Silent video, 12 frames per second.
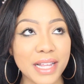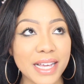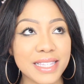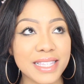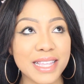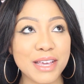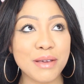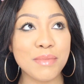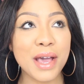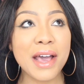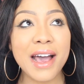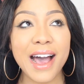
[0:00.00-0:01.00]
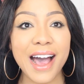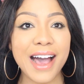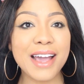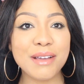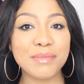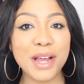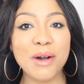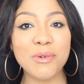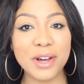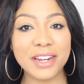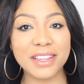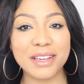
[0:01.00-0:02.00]
bless them. I am not
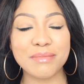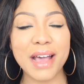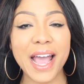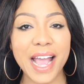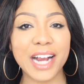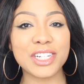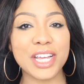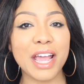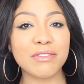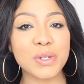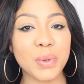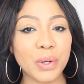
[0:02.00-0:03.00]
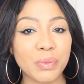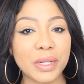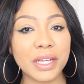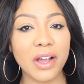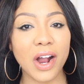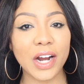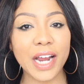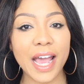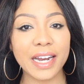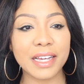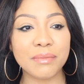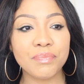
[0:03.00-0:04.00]
one of them. I actually have to work really hard
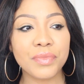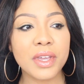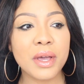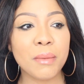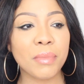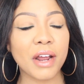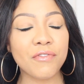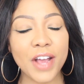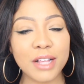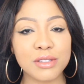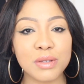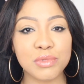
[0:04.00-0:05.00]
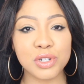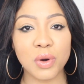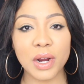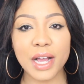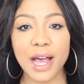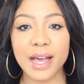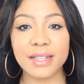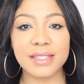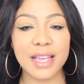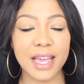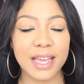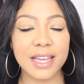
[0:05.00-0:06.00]
at it, but I found some
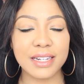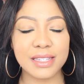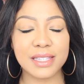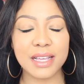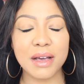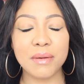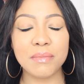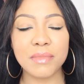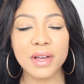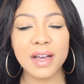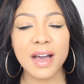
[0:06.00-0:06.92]
shortcuts and some